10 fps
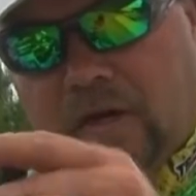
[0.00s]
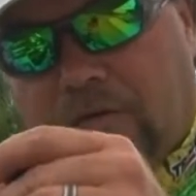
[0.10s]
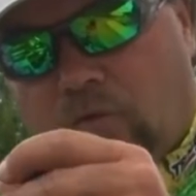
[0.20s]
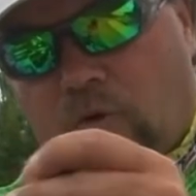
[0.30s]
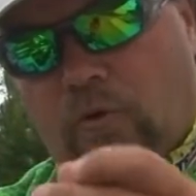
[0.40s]

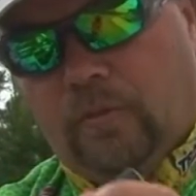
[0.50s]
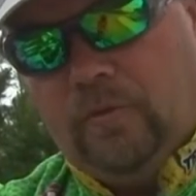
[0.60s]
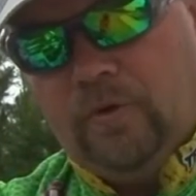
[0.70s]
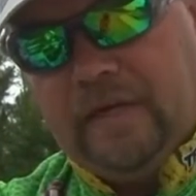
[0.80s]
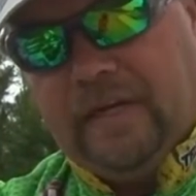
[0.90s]
have room,
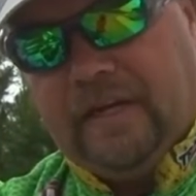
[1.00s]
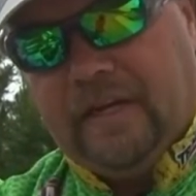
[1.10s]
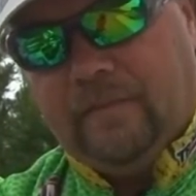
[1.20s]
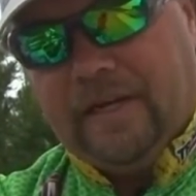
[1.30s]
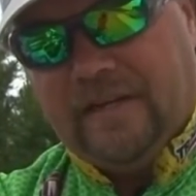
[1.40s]
you can get
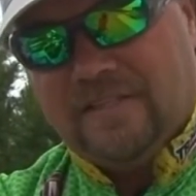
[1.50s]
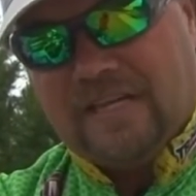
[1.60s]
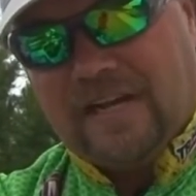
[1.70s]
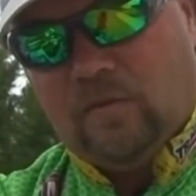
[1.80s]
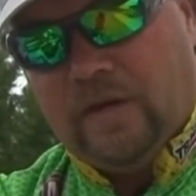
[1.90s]
them down
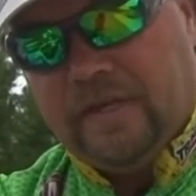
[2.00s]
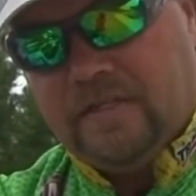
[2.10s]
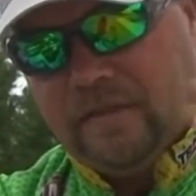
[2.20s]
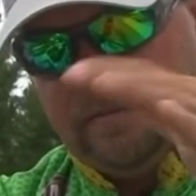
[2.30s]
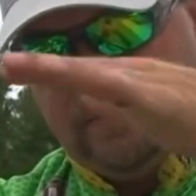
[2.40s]
sideways
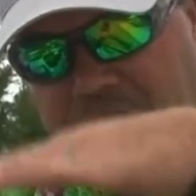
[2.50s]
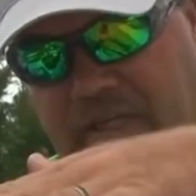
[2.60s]
to